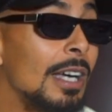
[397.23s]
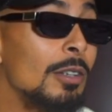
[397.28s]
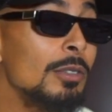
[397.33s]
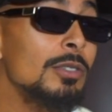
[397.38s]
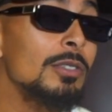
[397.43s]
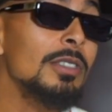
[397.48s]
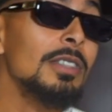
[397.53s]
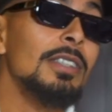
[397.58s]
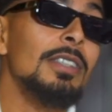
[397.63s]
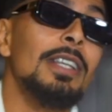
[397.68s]
I was
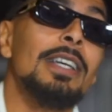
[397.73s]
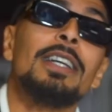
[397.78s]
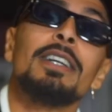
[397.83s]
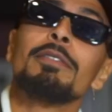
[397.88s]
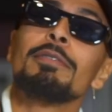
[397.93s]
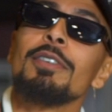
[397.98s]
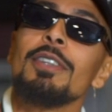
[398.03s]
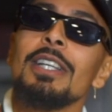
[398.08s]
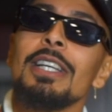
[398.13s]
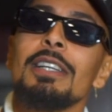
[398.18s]
only there
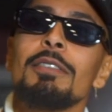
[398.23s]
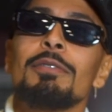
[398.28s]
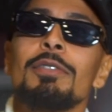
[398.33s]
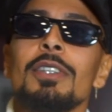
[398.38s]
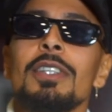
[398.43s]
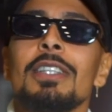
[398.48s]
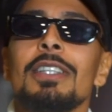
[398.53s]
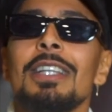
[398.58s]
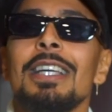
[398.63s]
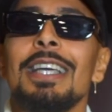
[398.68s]
for like
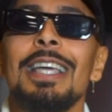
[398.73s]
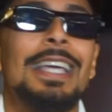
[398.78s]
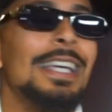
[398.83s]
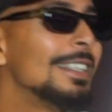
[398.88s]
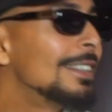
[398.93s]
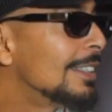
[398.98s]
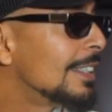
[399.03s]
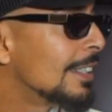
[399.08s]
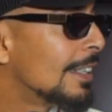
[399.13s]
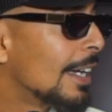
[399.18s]
fucking like
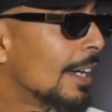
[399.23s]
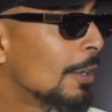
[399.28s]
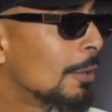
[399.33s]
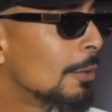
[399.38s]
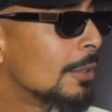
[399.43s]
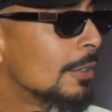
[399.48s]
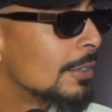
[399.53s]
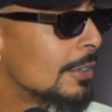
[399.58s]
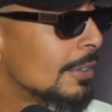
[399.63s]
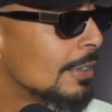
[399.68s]
18
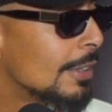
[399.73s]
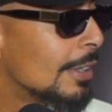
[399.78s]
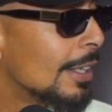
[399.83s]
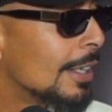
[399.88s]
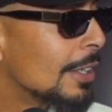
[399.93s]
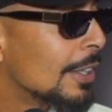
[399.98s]
hours. I had to